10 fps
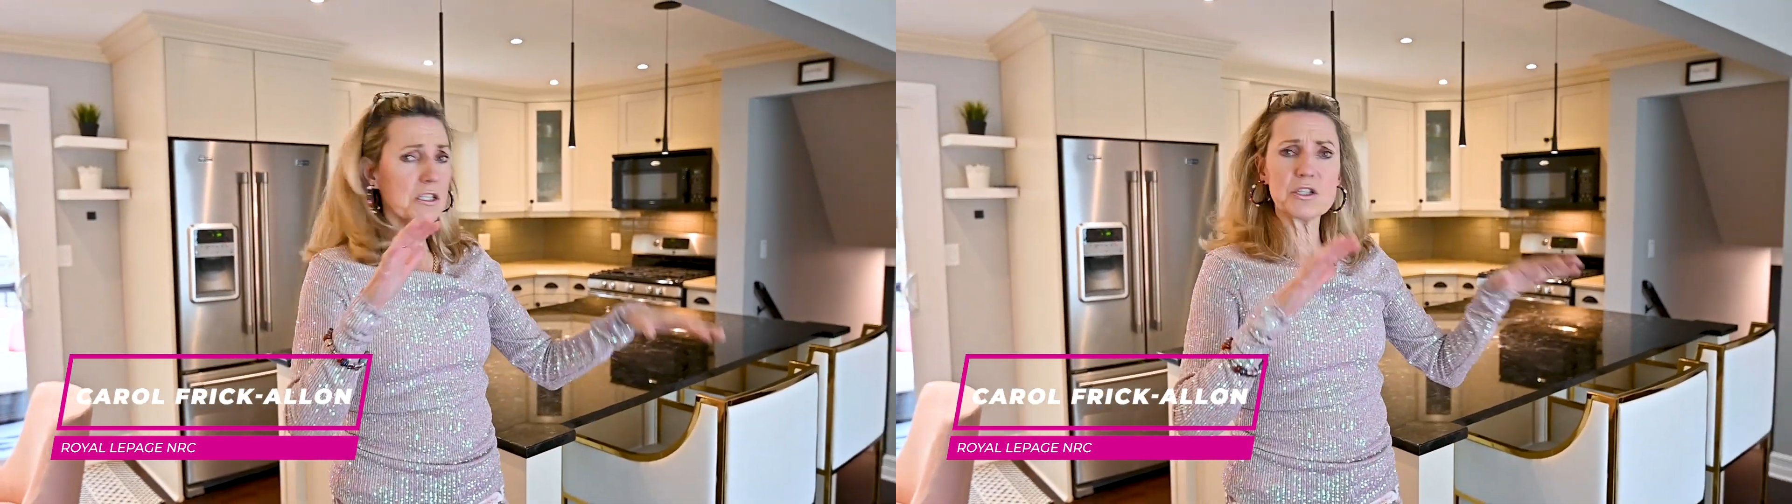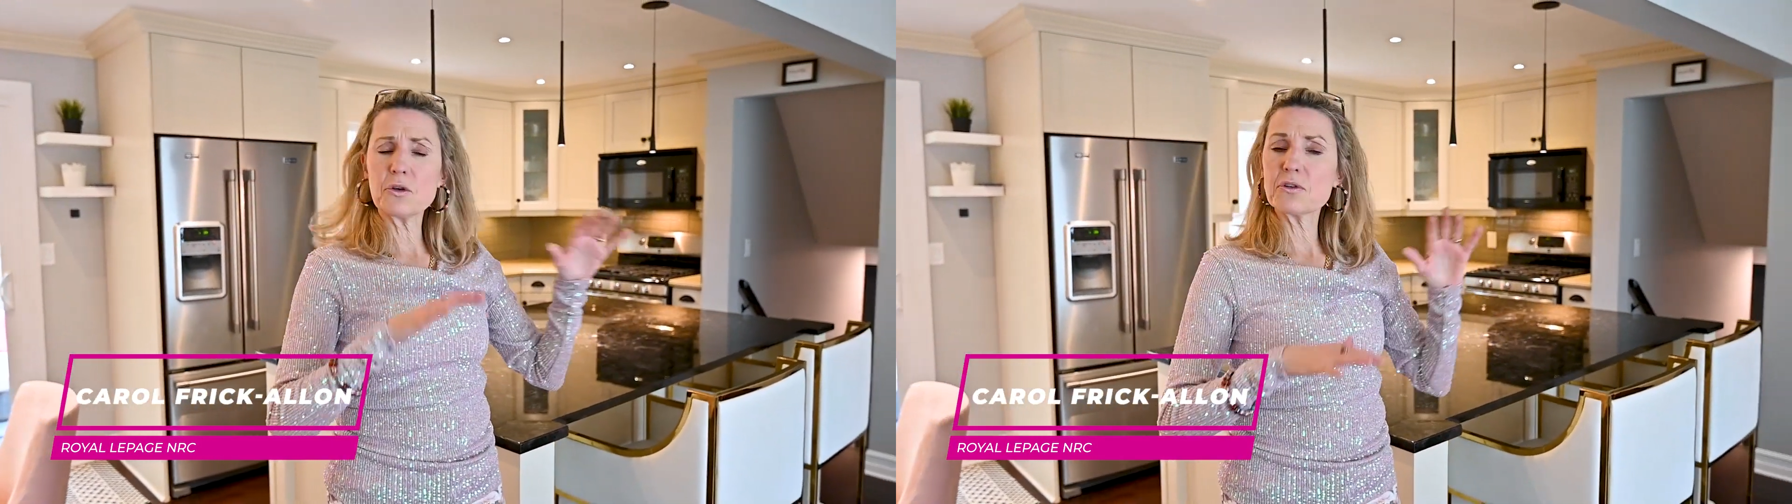
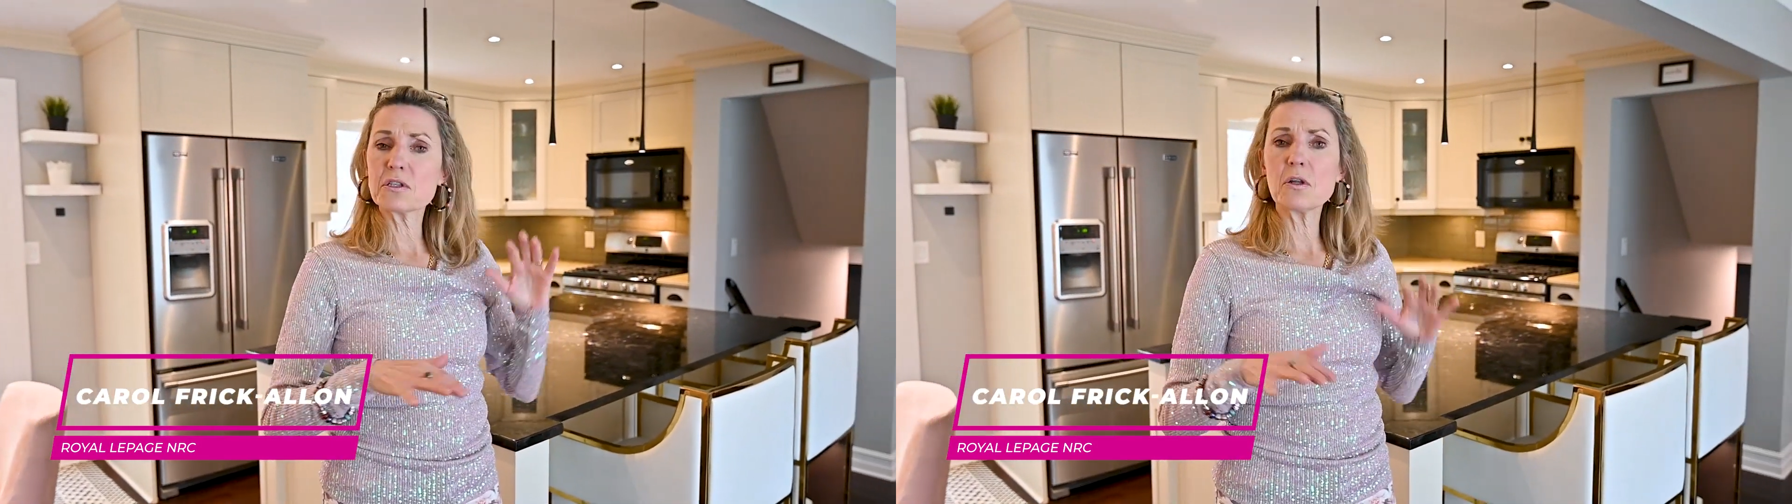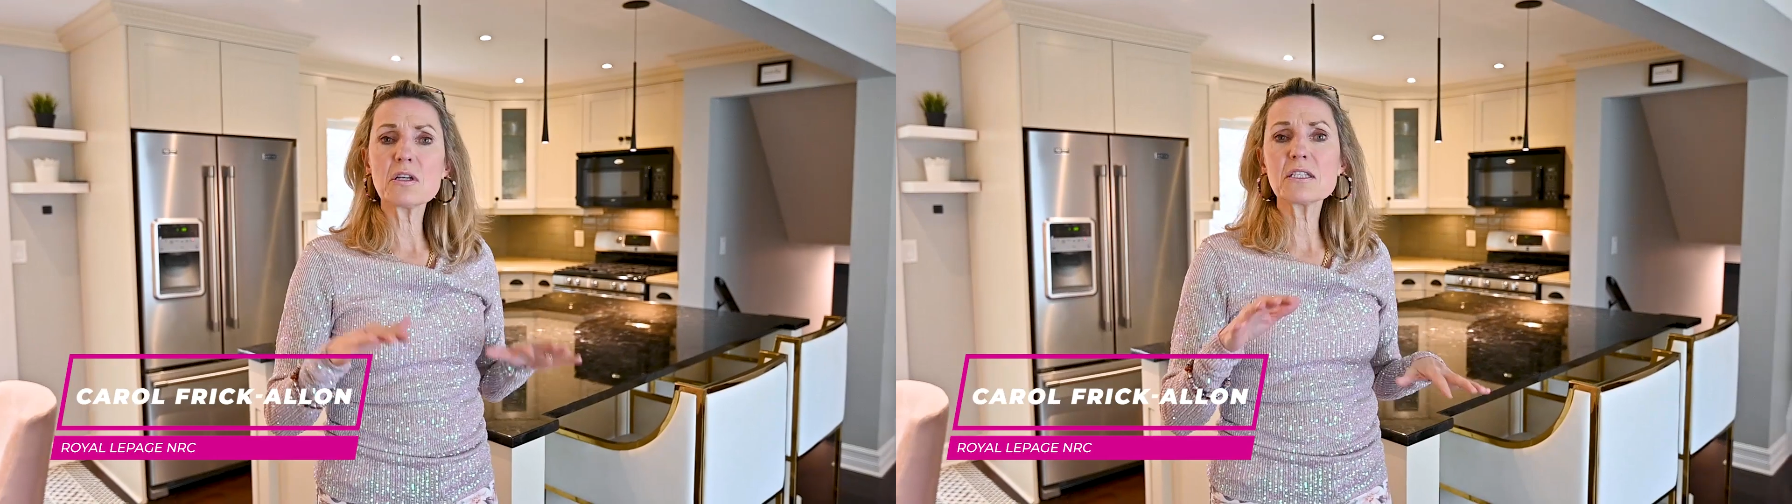So
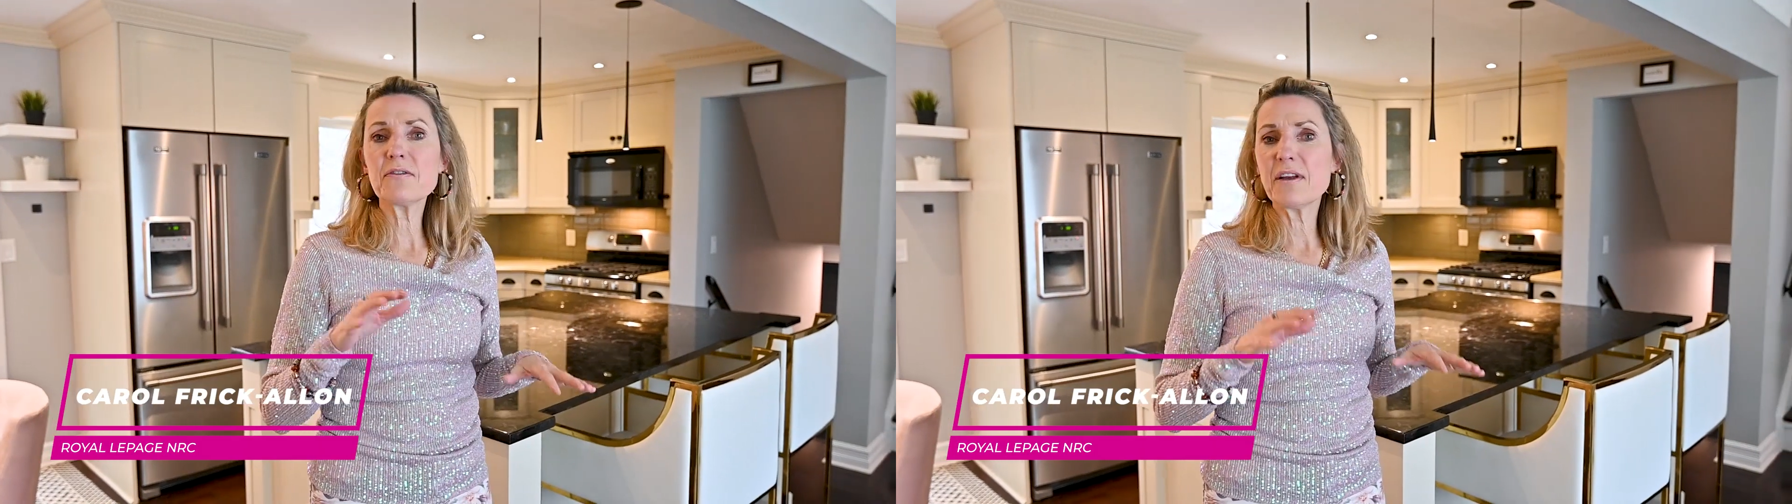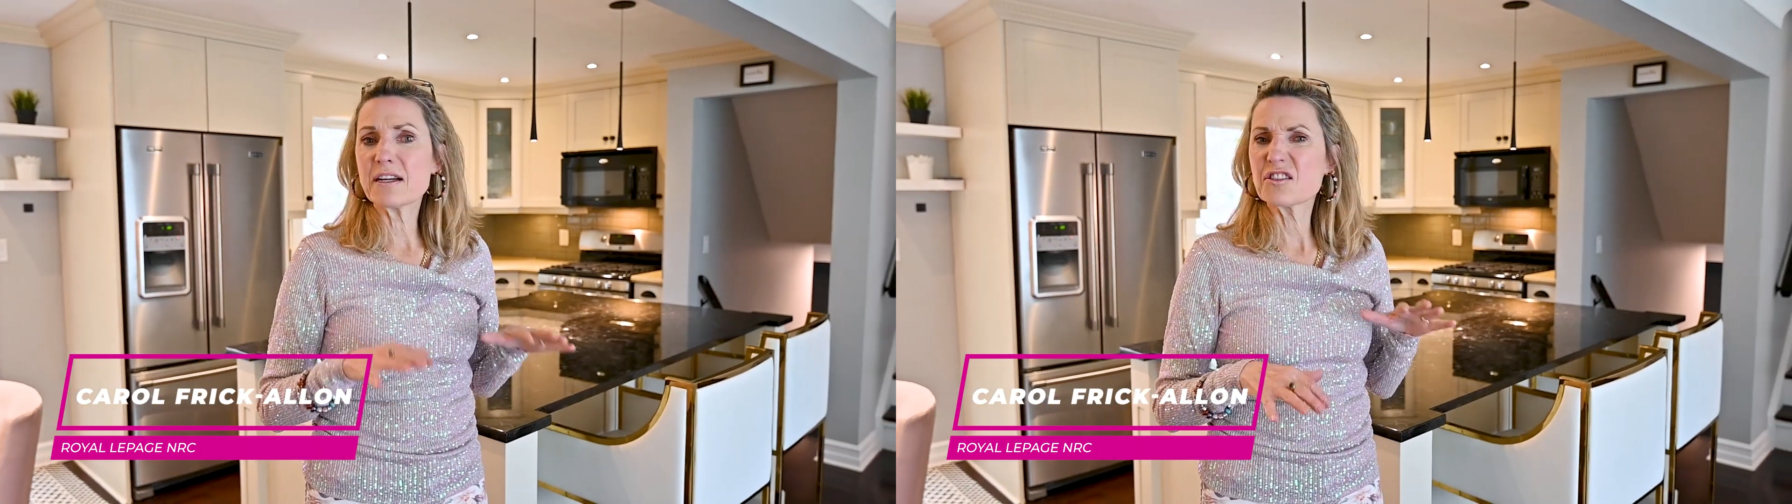there's lots
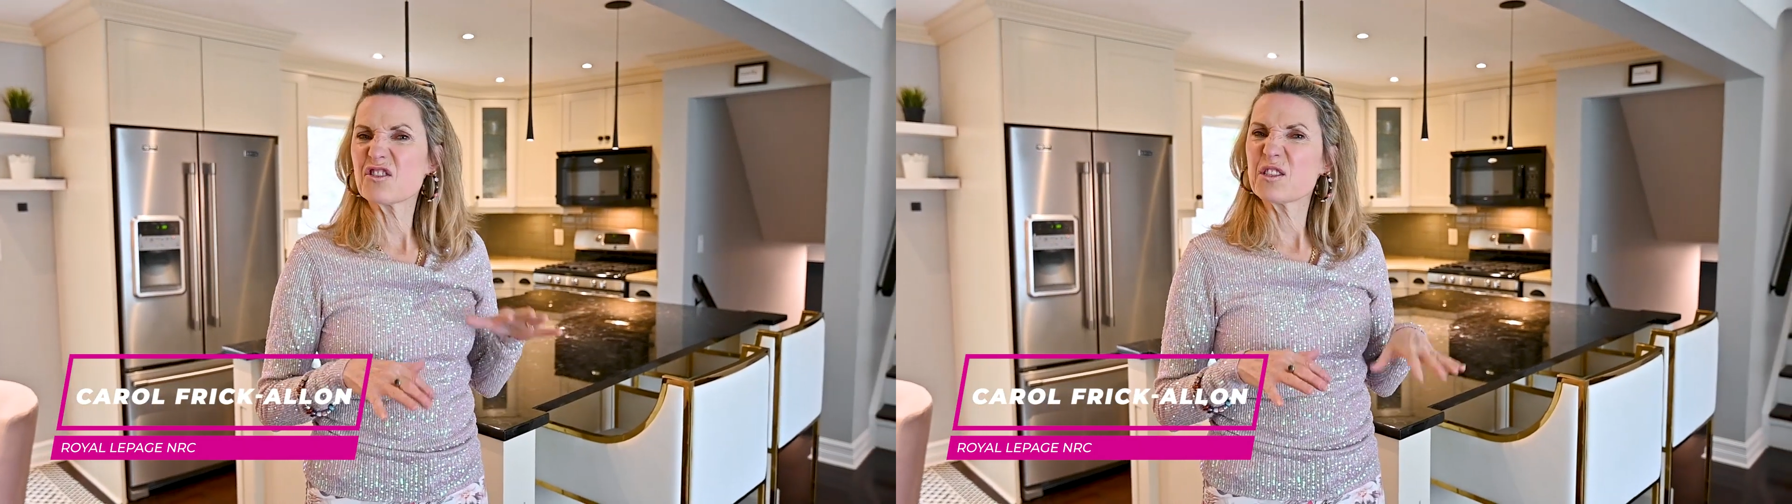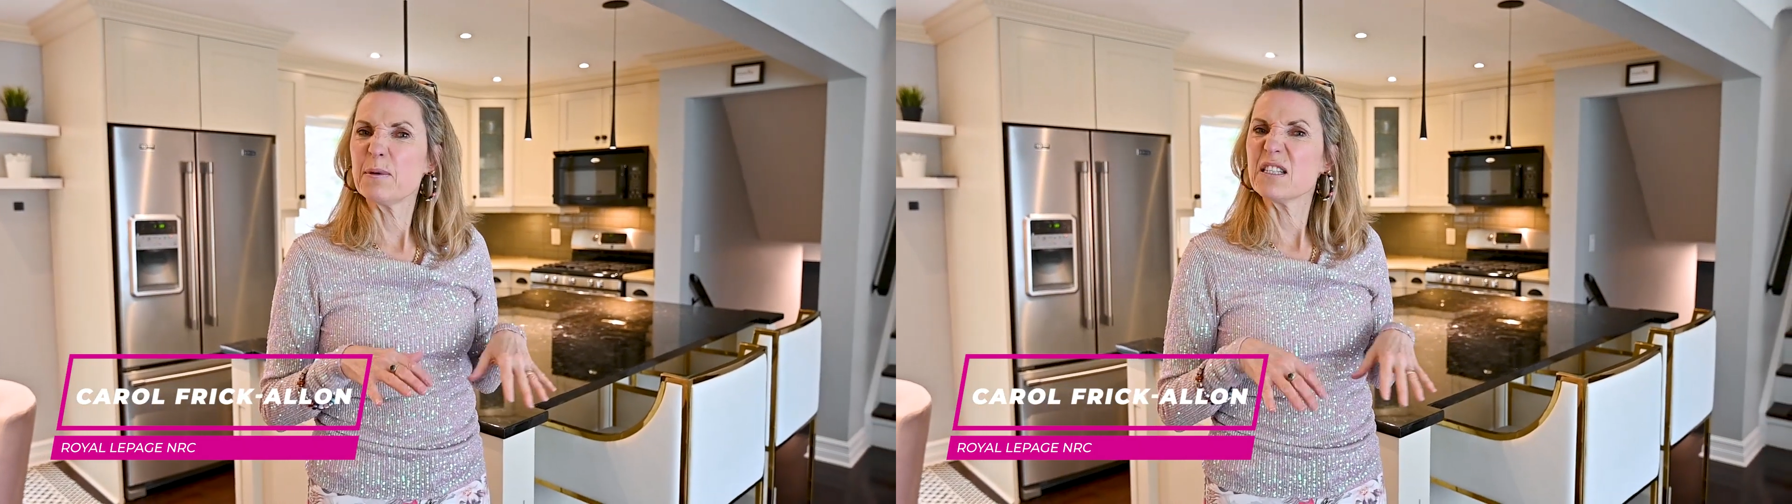of
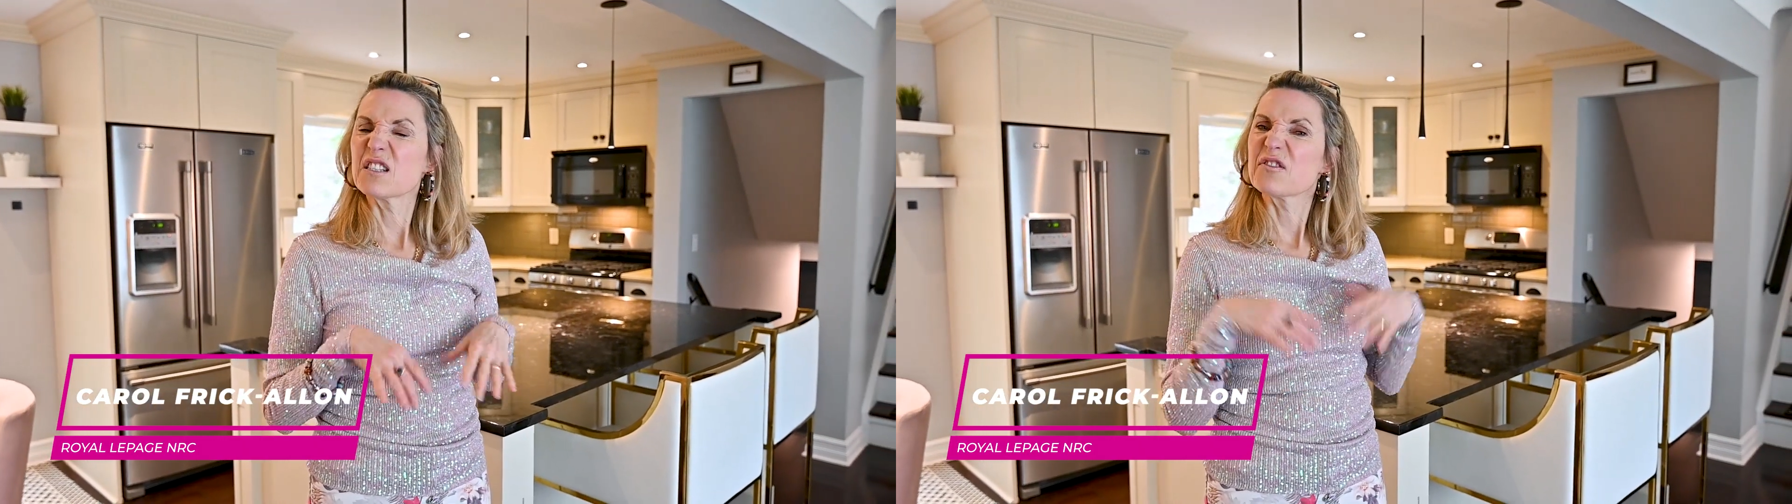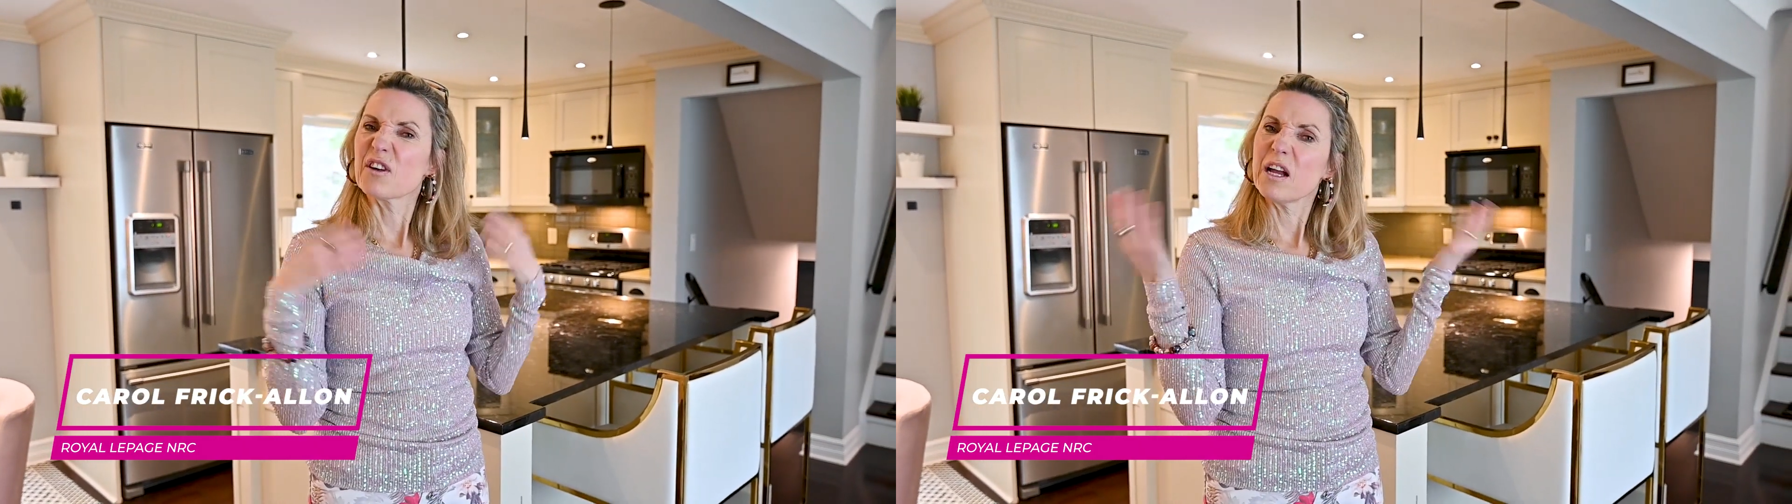extra
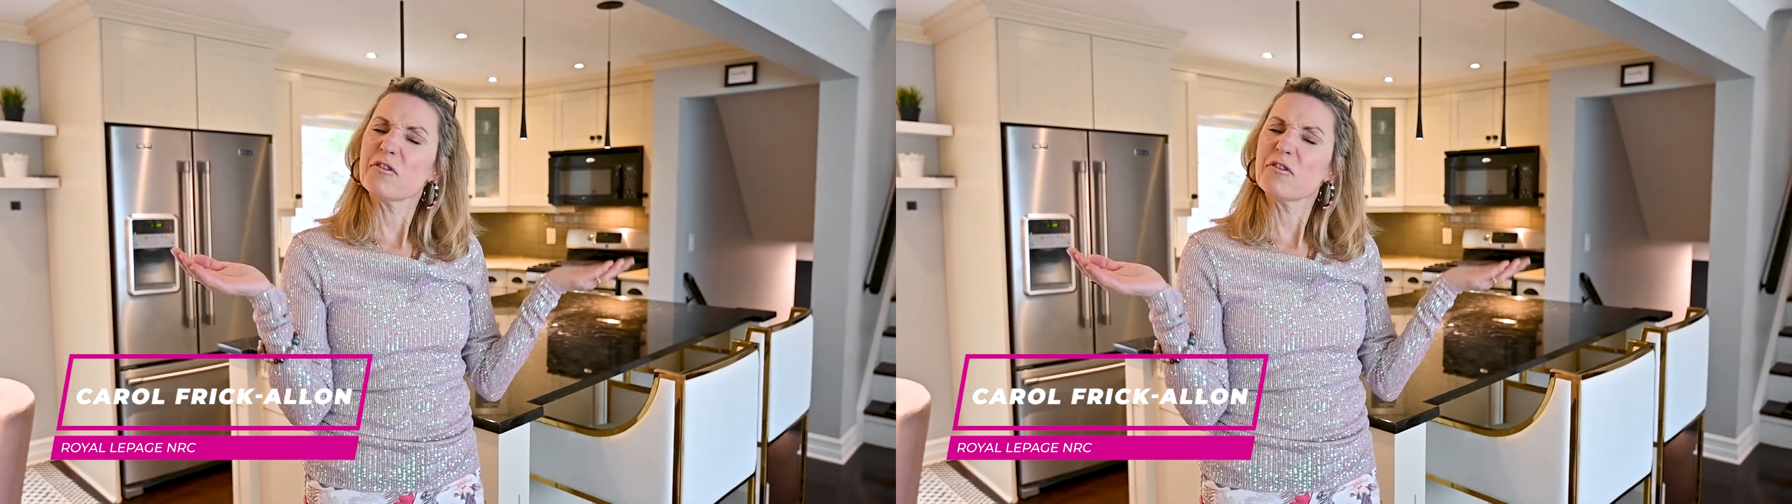spaces for